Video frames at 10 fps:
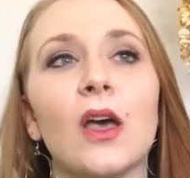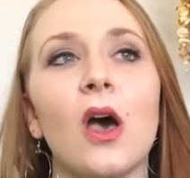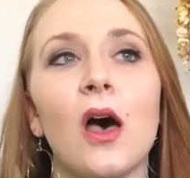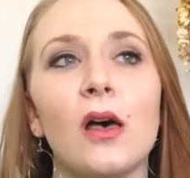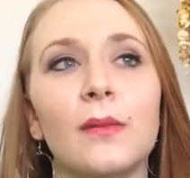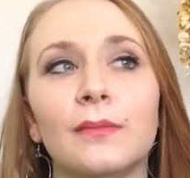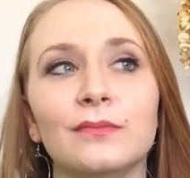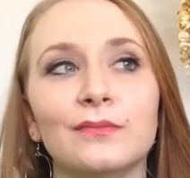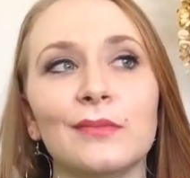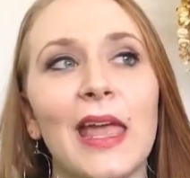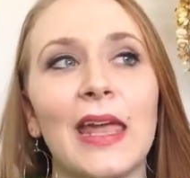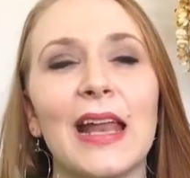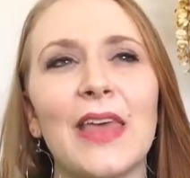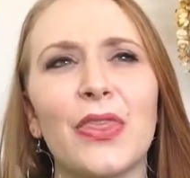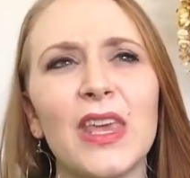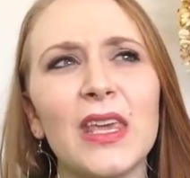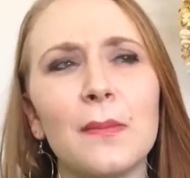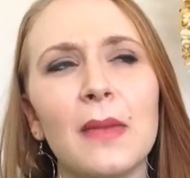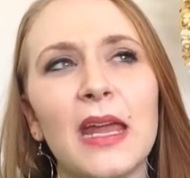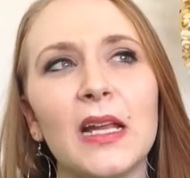And I think
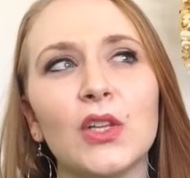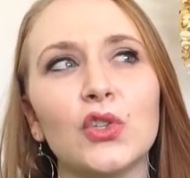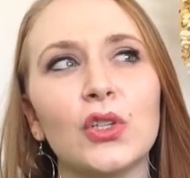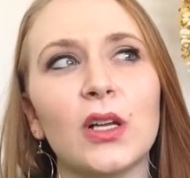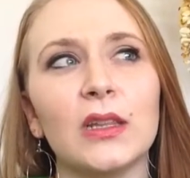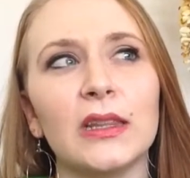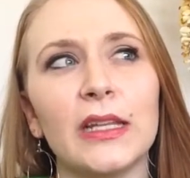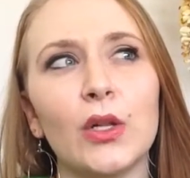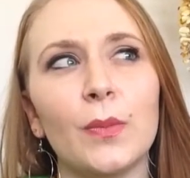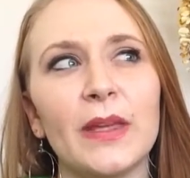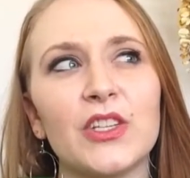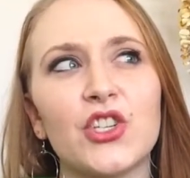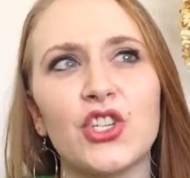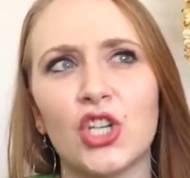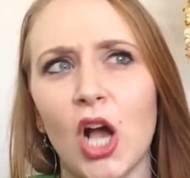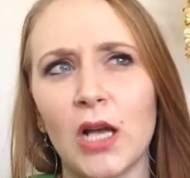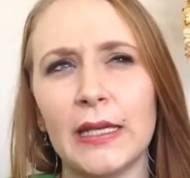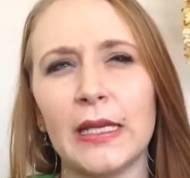it made it look a little bit chalky.